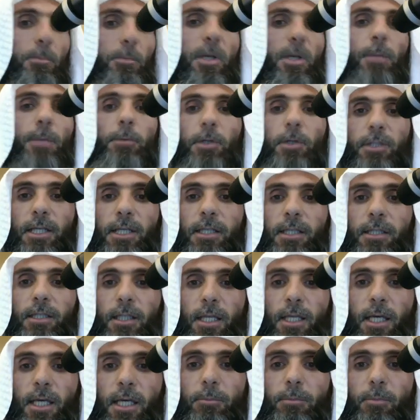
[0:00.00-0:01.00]
by
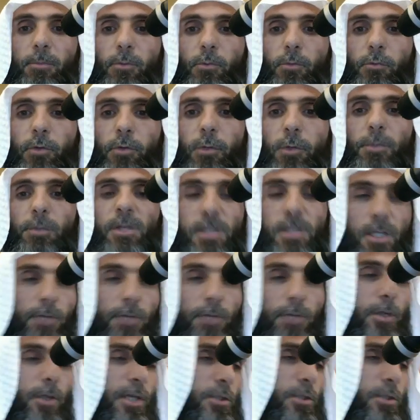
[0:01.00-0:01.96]
protecting him from its evil.